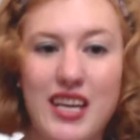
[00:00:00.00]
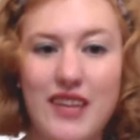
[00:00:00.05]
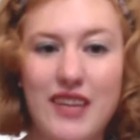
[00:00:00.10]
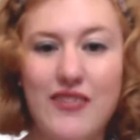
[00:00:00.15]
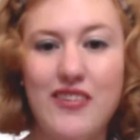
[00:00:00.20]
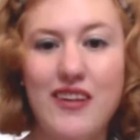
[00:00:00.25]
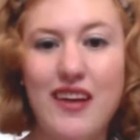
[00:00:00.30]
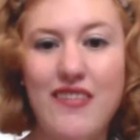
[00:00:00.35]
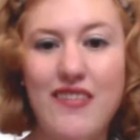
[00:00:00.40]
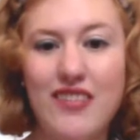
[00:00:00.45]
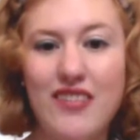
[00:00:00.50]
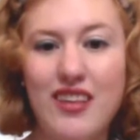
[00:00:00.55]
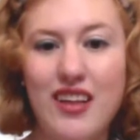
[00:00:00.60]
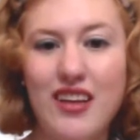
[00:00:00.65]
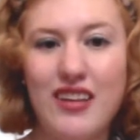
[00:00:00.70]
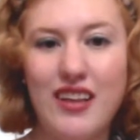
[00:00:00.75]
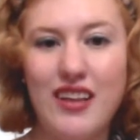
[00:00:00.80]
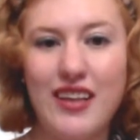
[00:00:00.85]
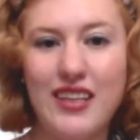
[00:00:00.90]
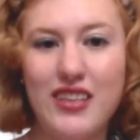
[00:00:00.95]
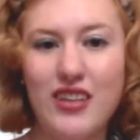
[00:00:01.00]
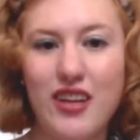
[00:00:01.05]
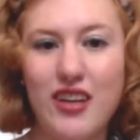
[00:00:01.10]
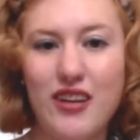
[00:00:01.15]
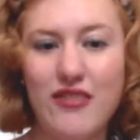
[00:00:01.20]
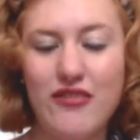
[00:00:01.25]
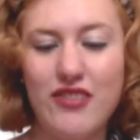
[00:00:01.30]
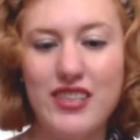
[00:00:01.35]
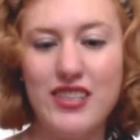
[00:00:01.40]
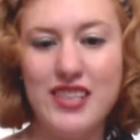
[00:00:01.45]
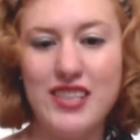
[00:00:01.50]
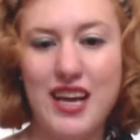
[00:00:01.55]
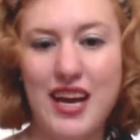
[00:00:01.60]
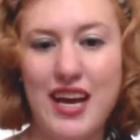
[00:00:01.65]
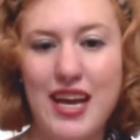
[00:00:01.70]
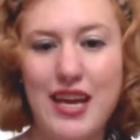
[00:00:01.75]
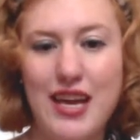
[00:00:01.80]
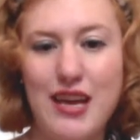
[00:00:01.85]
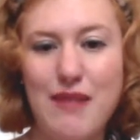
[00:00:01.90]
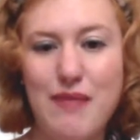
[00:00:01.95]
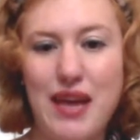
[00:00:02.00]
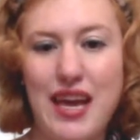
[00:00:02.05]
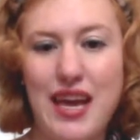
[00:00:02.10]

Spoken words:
if you have a lot of free time